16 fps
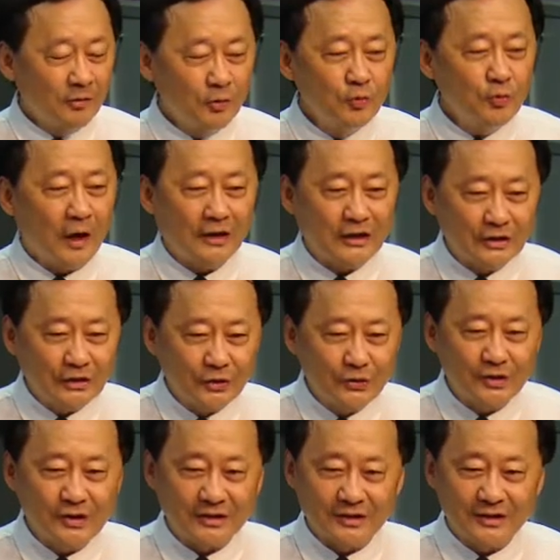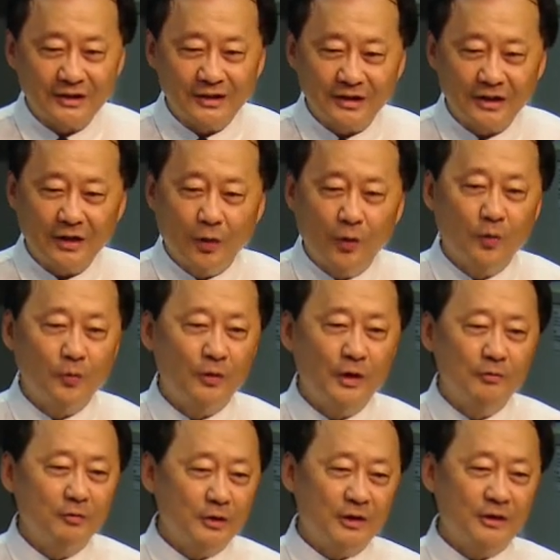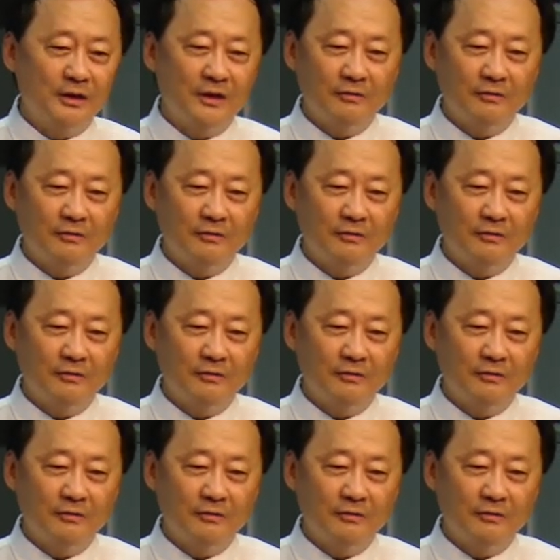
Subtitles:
who are the users? They said, oh, we would